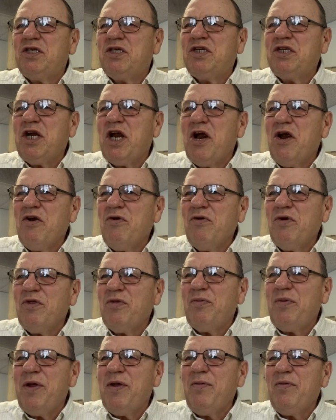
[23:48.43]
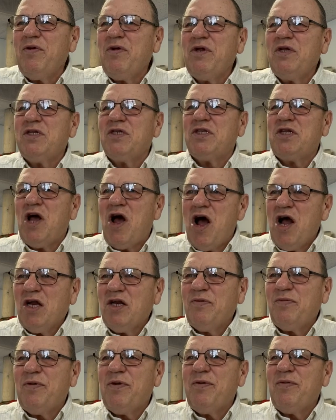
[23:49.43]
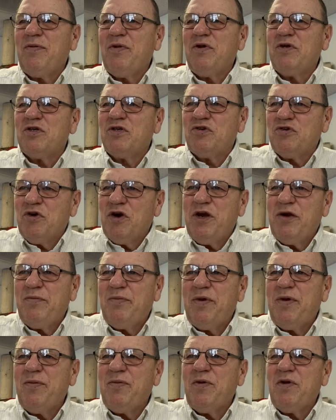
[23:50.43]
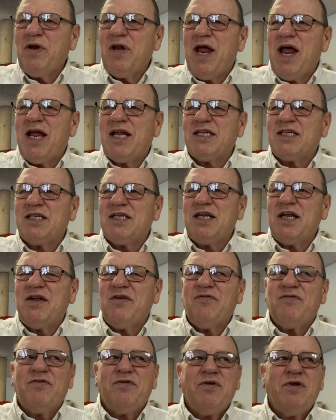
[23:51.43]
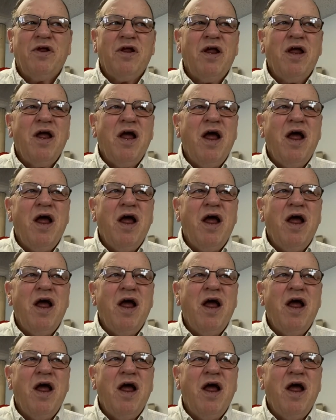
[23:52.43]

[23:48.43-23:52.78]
share with people and talk to people and treat people as if